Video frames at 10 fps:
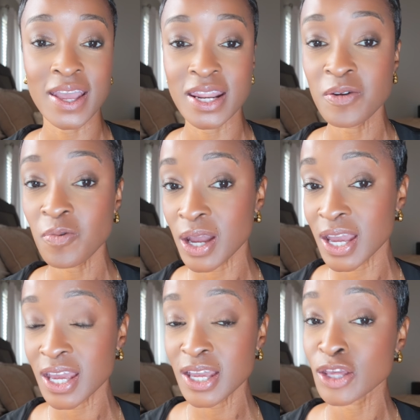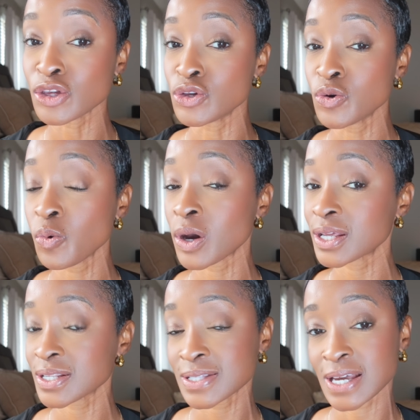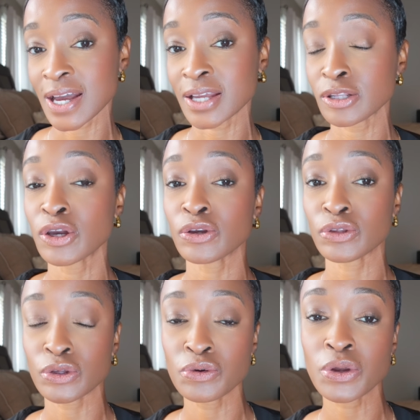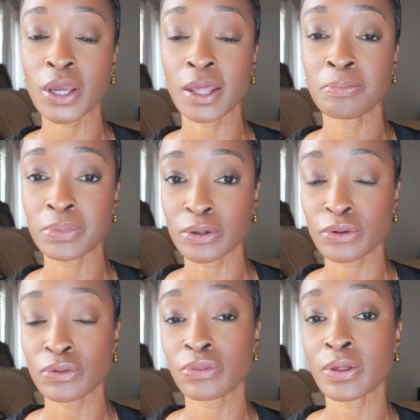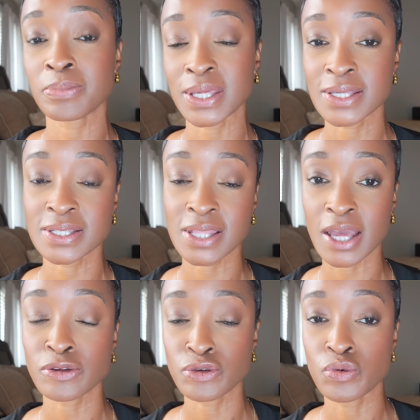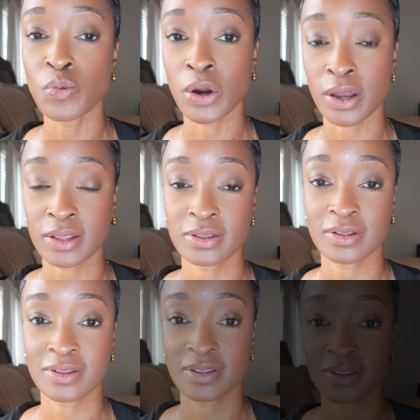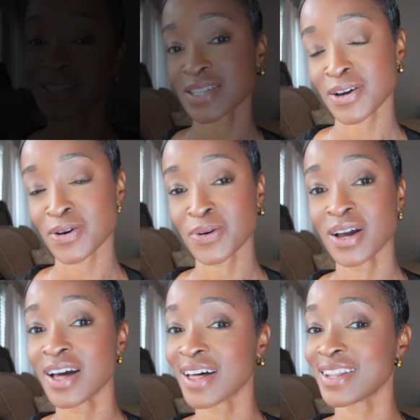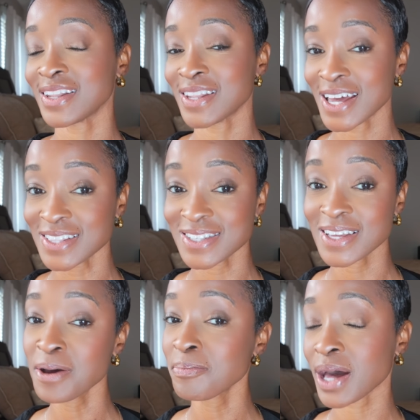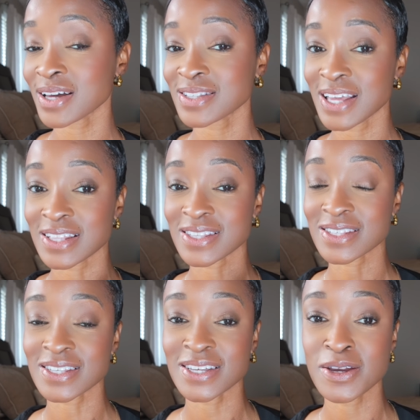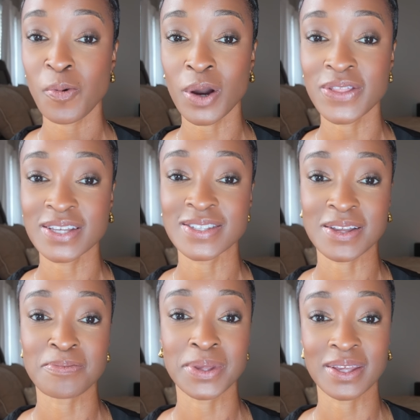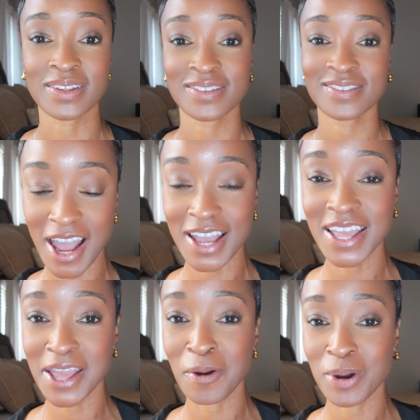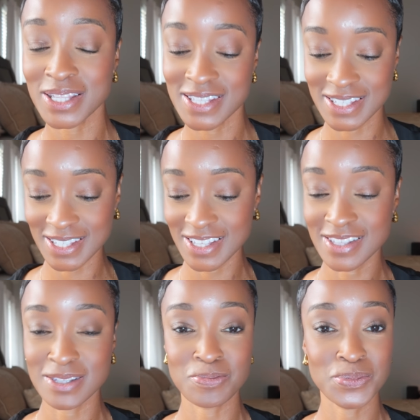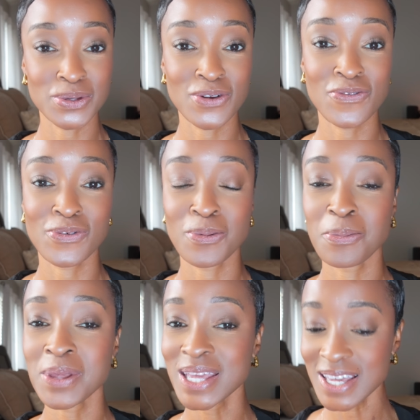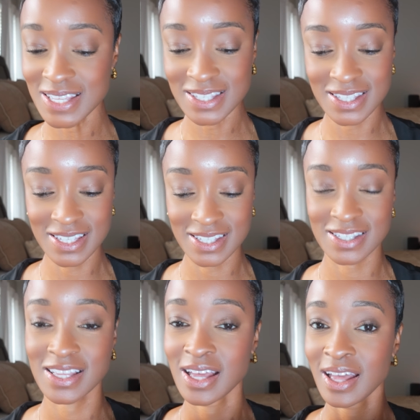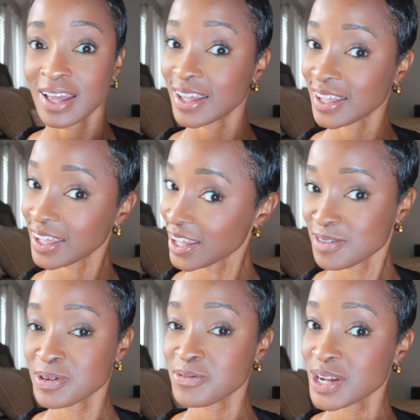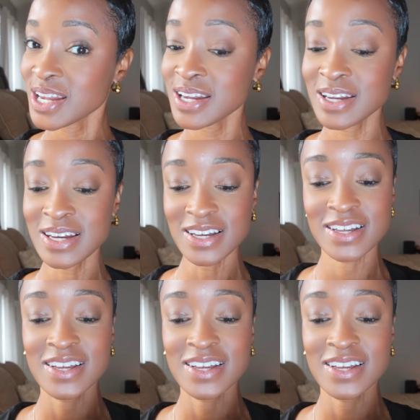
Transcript: Any way you want it designed, you can build the piece that you want. So let's unbox and see what they sent me. I can't wait to see this beautiful piece, this engagement ring.